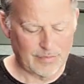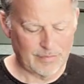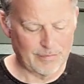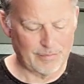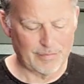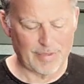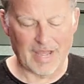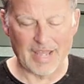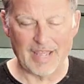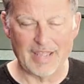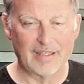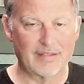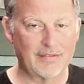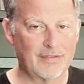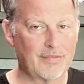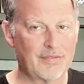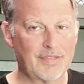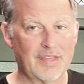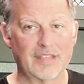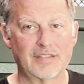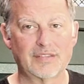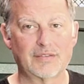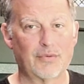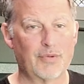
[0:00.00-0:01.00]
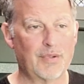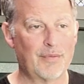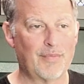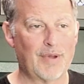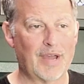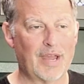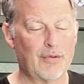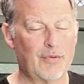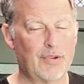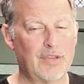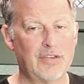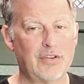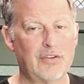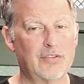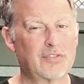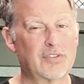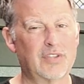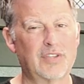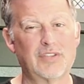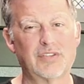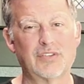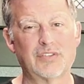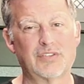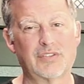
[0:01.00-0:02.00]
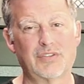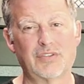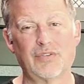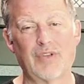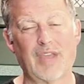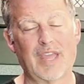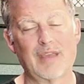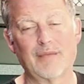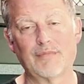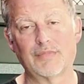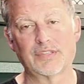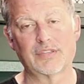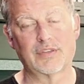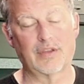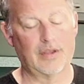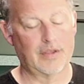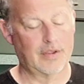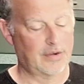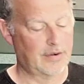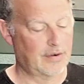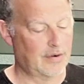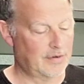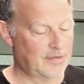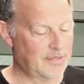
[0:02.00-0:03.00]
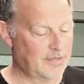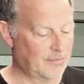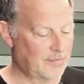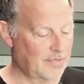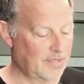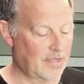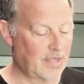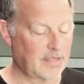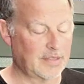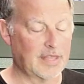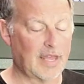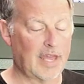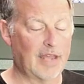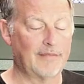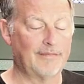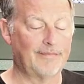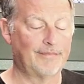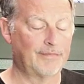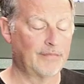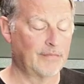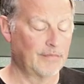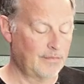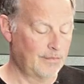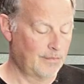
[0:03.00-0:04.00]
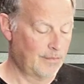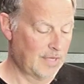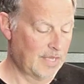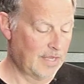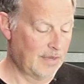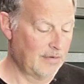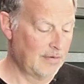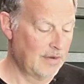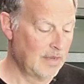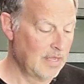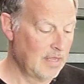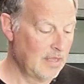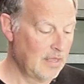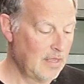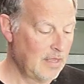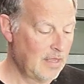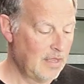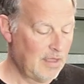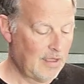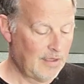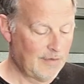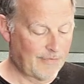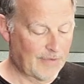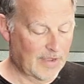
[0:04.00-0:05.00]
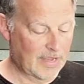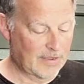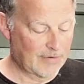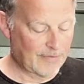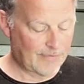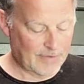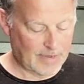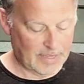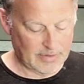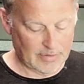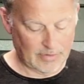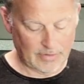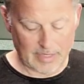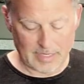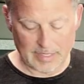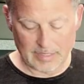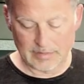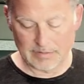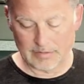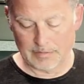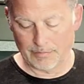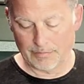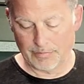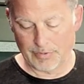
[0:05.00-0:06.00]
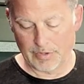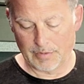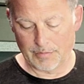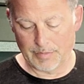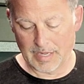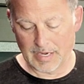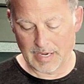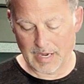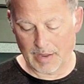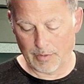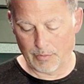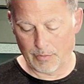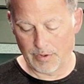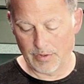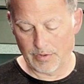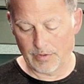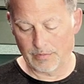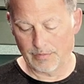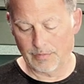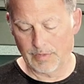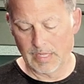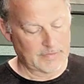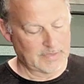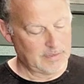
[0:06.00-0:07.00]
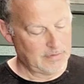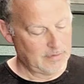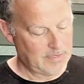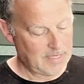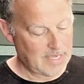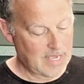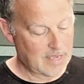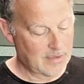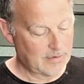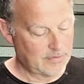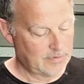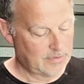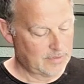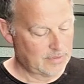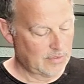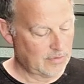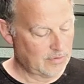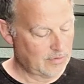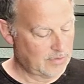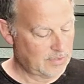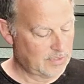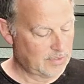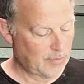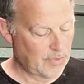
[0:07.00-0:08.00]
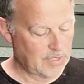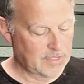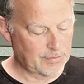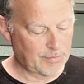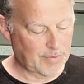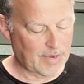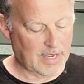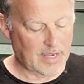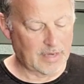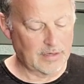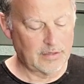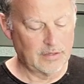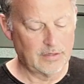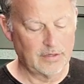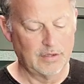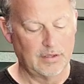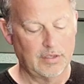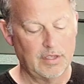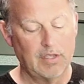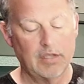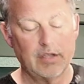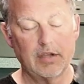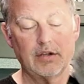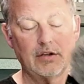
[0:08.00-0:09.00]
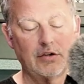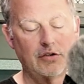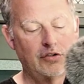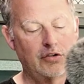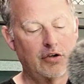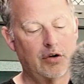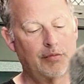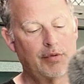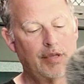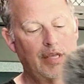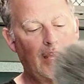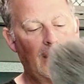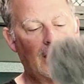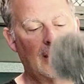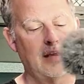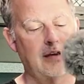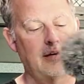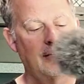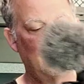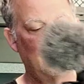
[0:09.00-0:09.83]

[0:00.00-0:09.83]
buying the things that we buy. We usually just do Amazon or something like that, but if I can find the links and put them in, I will. Yeah, so SwitchPod, Joby head,